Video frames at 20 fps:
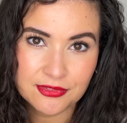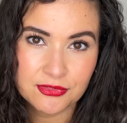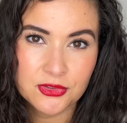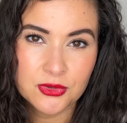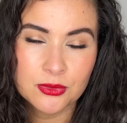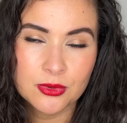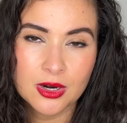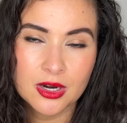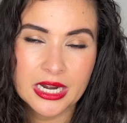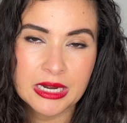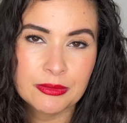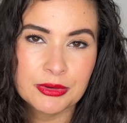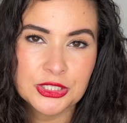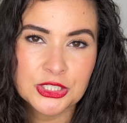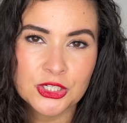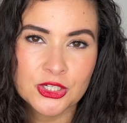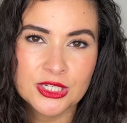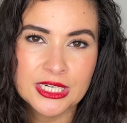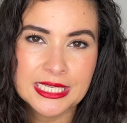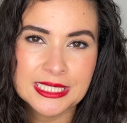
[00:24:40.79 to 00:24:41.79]
if you are a
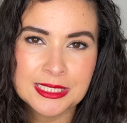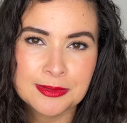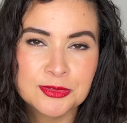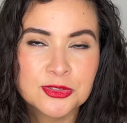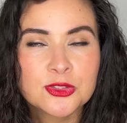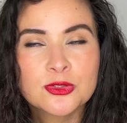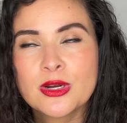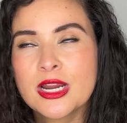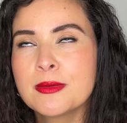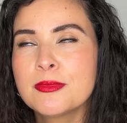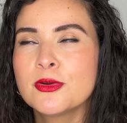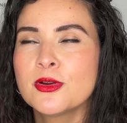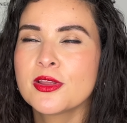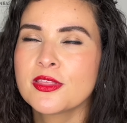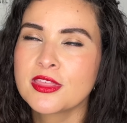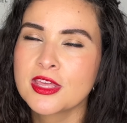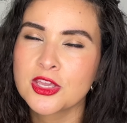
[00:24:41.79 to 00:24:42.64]
returning subscriber,